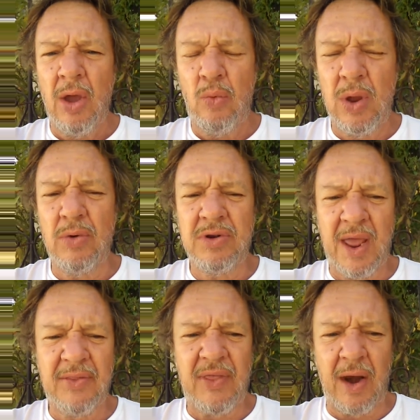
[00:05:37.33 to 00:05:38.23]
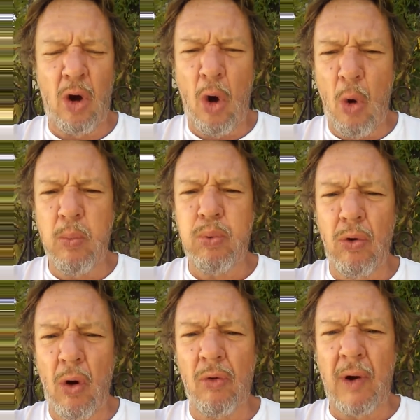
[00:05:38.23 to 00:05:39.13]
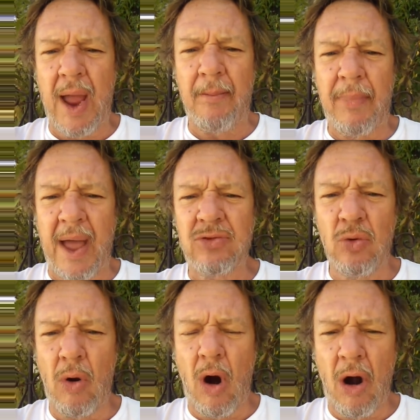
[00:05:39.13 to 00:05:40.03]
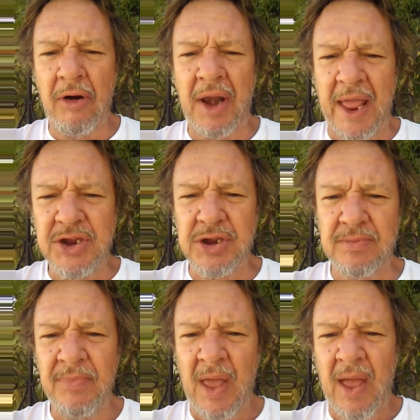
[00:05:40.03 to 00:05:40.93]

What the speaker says: we would take that whole program back to our nation,